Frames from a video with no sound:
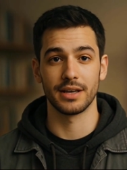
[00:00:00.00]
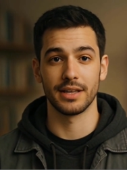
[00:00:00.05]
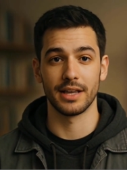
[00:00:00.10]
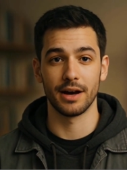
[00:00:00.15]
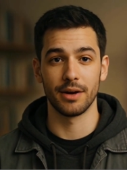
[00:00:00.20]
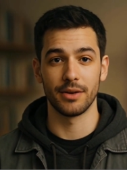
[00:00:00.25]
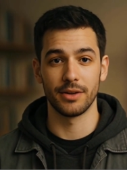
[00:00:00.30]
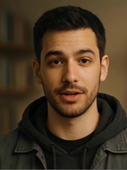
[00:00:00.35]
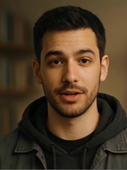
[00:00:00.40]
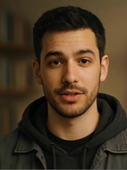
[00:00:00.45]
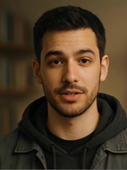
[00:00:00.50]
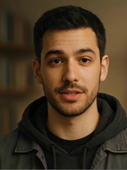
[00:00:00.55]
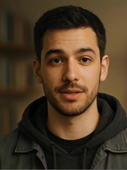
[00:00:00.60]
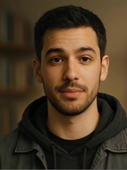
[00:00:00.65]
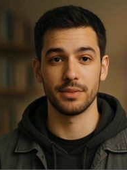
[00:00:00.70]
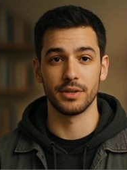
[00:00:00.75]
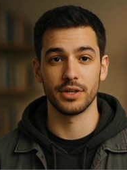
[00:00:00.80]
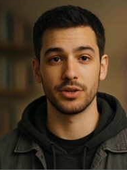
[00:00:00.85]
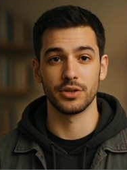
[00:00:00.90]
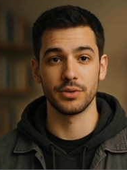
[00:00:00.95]
Now, here's
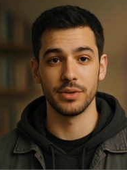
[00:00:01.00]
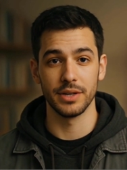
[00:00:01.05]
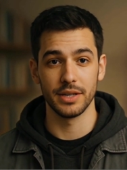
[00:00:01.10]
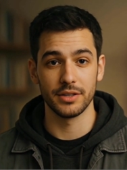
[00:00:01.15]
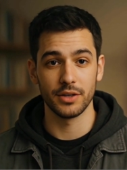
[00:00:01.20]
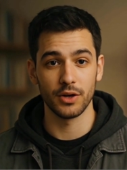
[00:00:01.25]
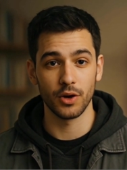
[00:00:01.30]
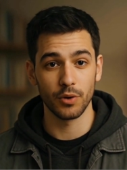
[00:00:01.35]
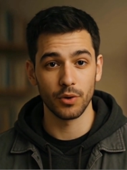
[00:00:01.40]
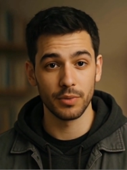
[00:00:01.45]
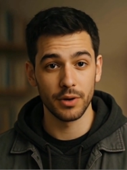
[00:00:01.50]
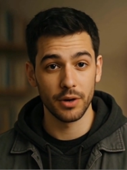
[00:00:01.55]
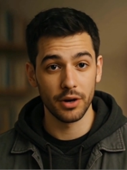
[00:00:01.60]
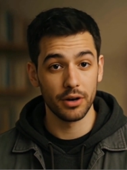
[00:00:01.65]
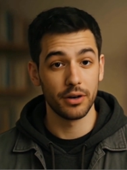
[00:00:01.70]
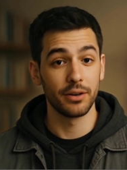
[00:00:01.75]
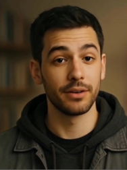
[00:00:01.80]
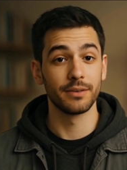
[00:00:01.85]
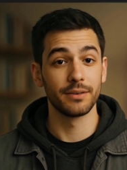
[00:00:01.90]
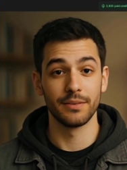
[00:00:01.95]
something unique to
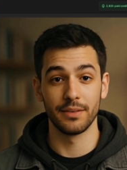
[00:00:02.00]
OpenArt,